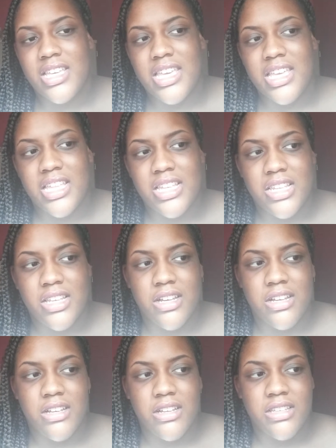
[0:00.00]
and
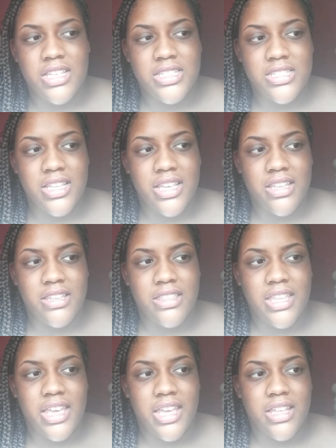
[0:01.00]
he said
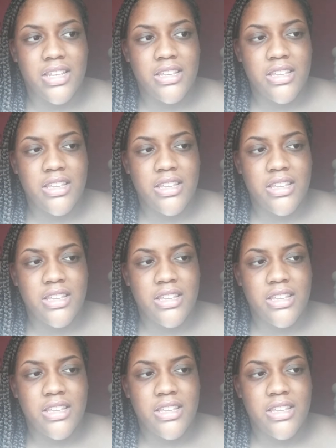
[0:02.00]
that